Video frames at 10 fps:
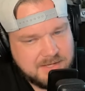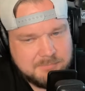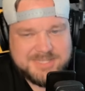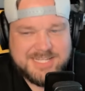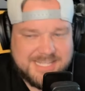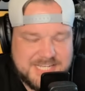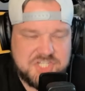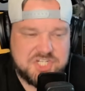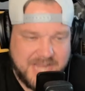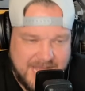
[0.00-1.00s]
But the
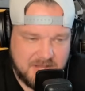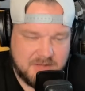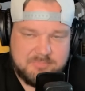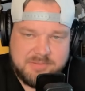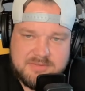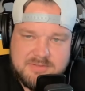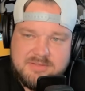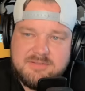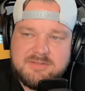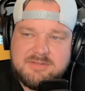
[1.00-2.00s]
Gish Gallop
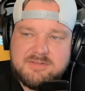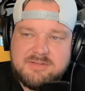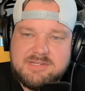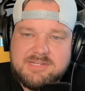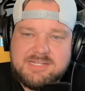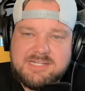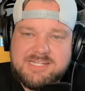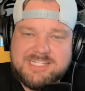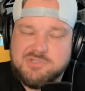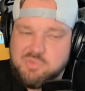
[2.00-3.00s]

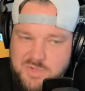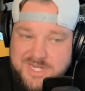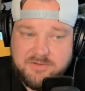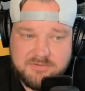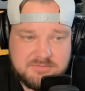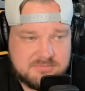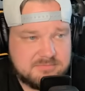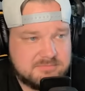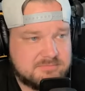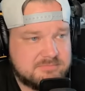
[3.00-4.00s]
is real.
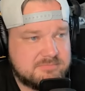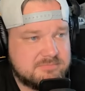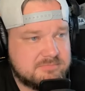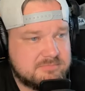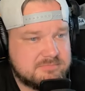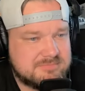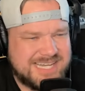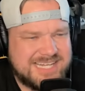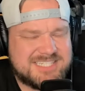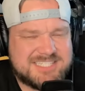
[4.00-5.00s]

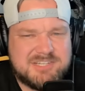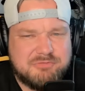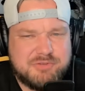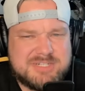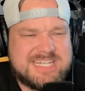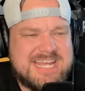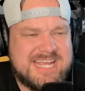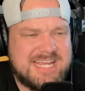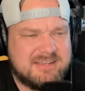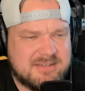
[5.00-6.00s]
And it's the
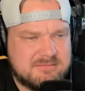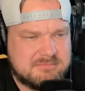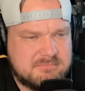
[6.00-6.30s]
fatigue